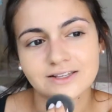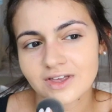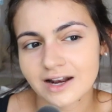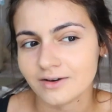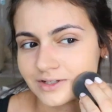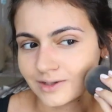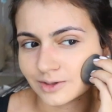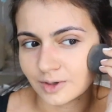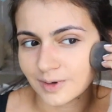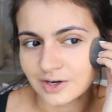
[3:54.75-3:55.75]
of that I was a
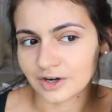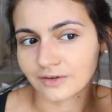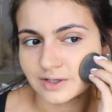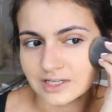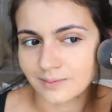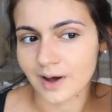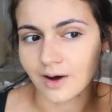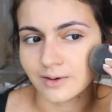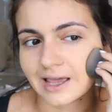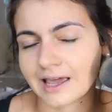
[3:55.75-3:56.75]
little bit nervous
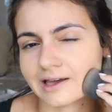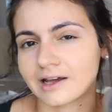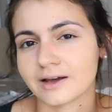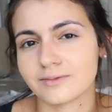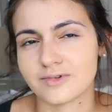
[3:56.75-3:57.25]
about Hannah